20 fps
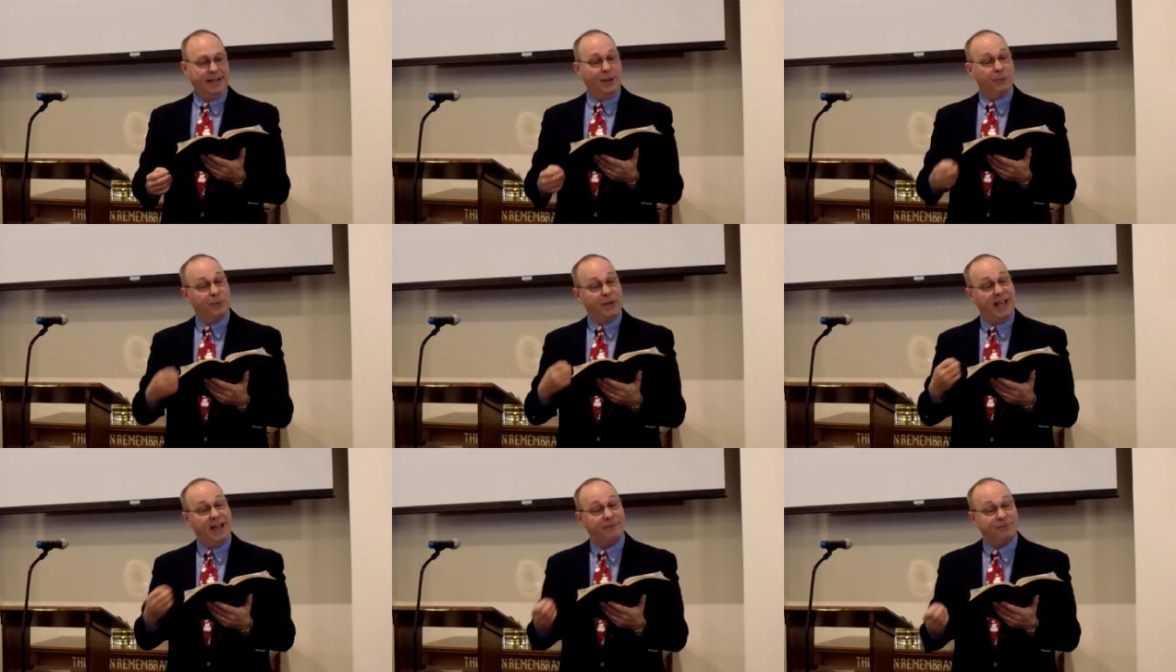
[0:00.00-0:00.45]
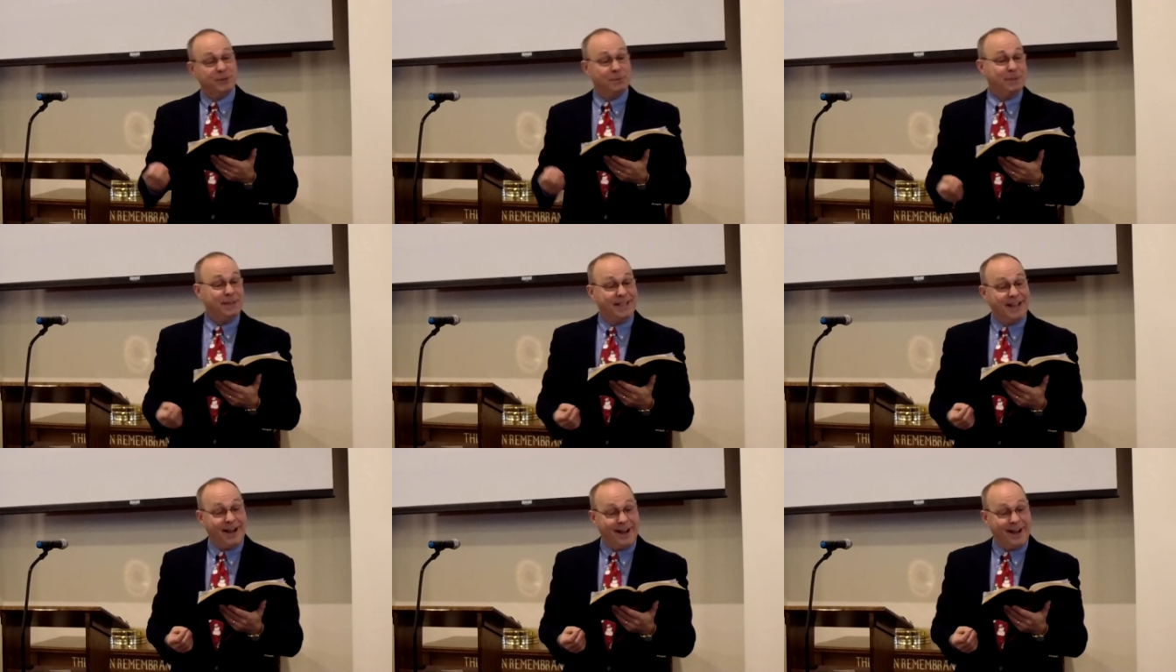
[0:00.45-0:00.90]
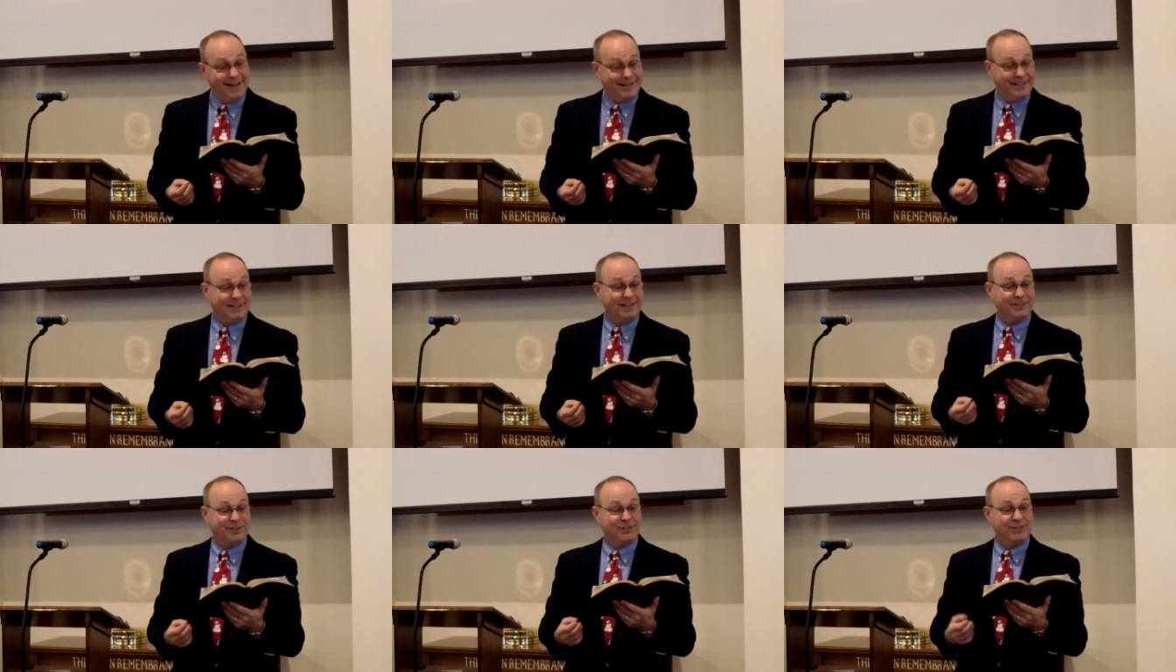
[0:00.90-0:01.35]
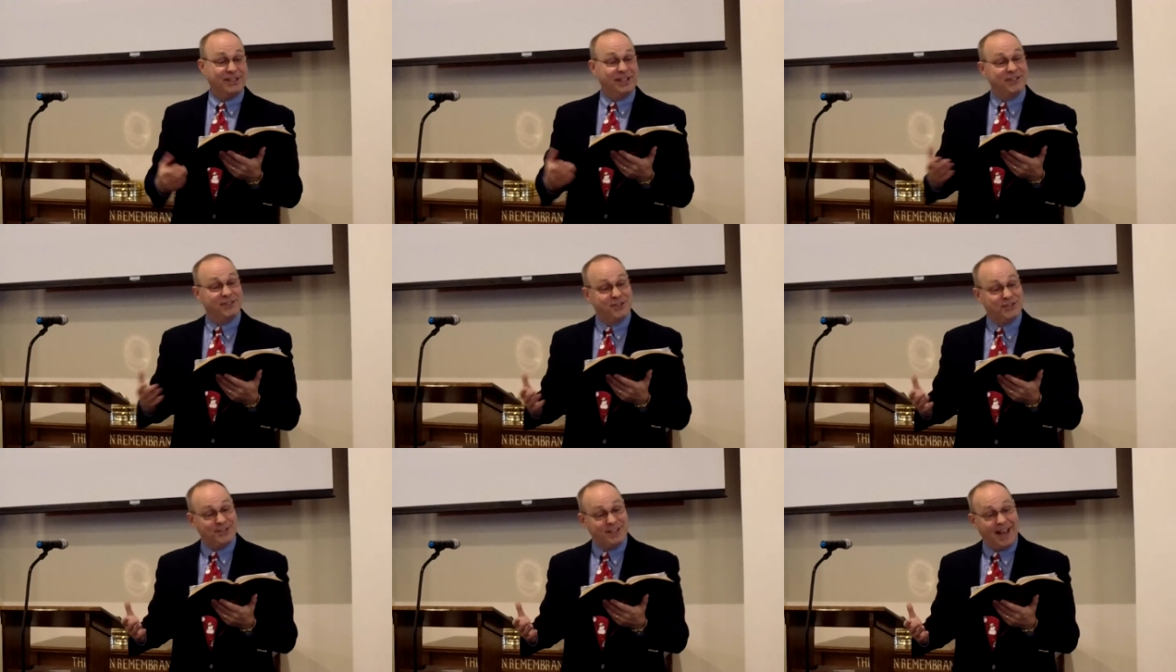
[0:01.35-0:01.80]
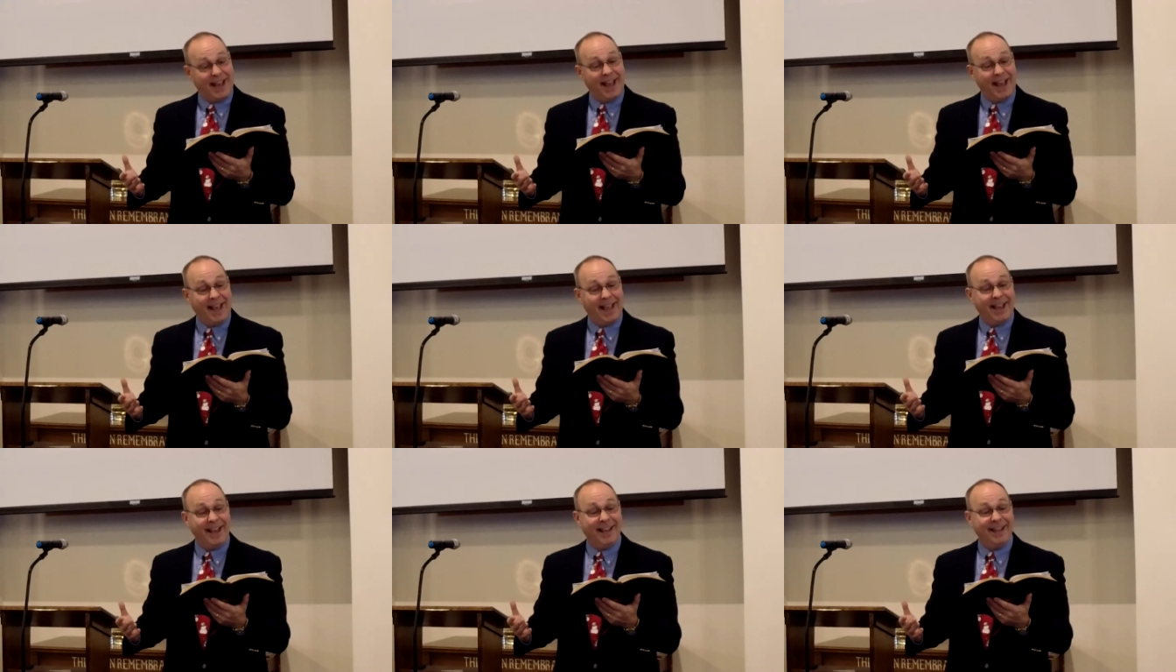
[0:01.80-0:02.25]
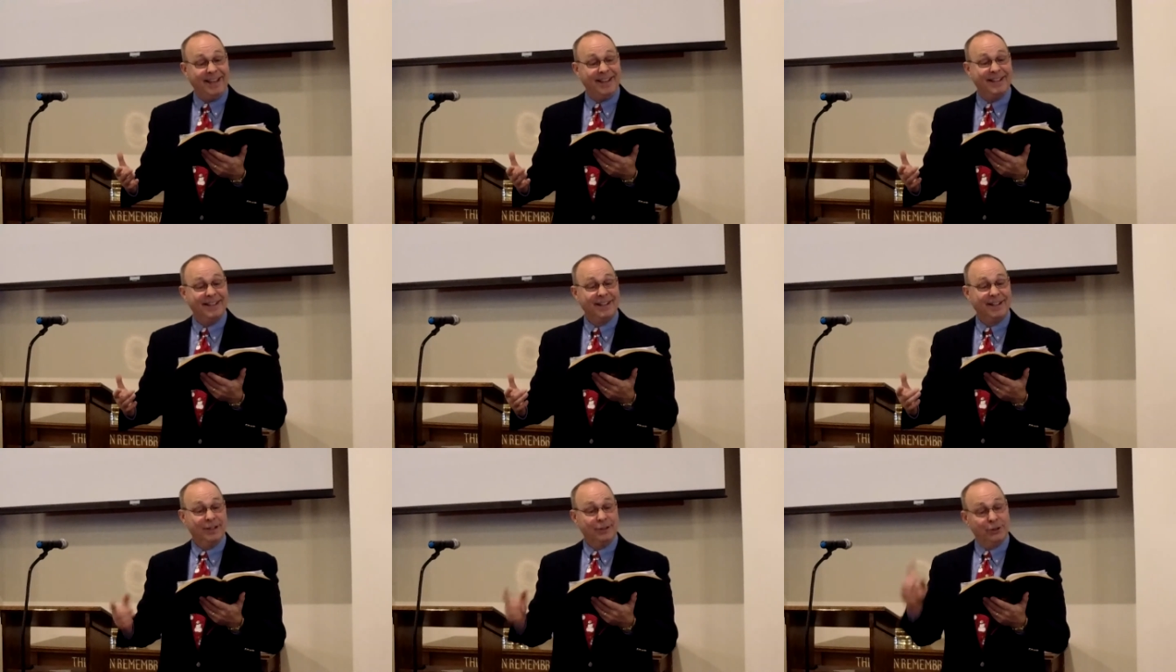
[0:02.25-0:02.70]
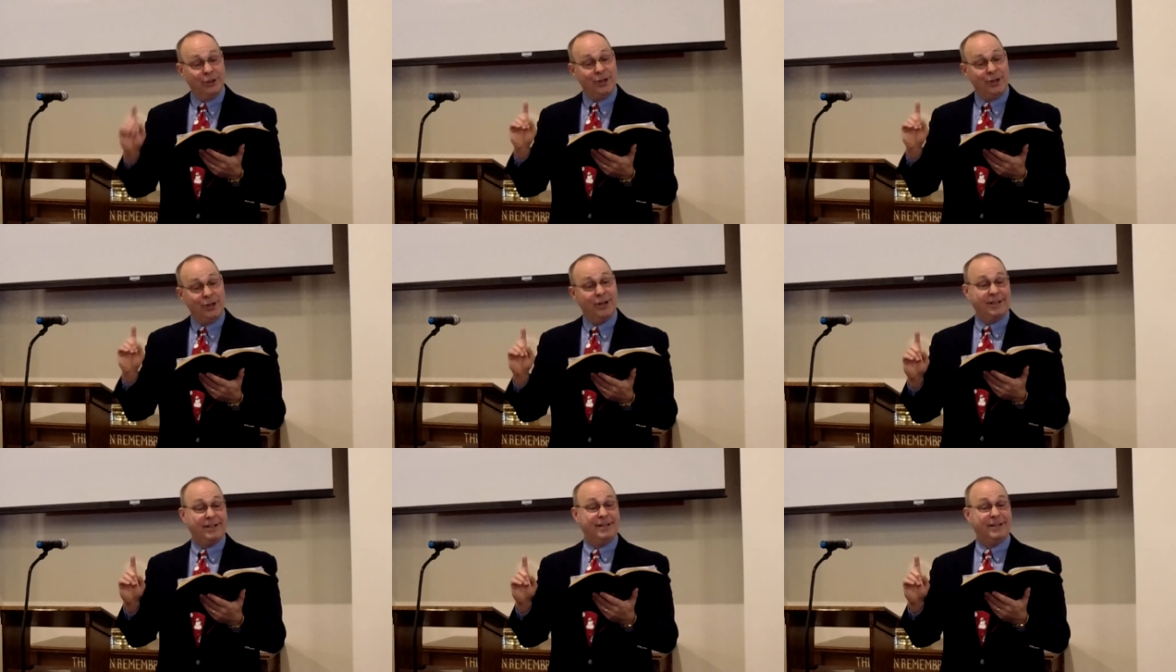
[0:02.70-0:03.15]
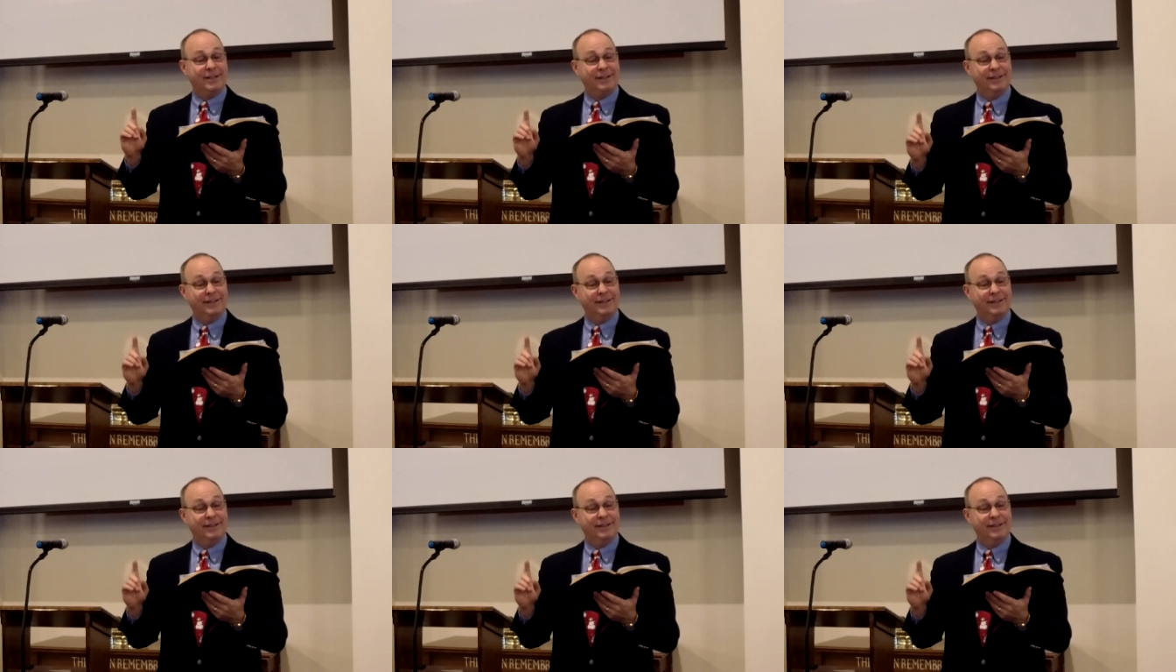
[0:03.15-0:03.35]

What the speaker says: And we have to be honest and say, look,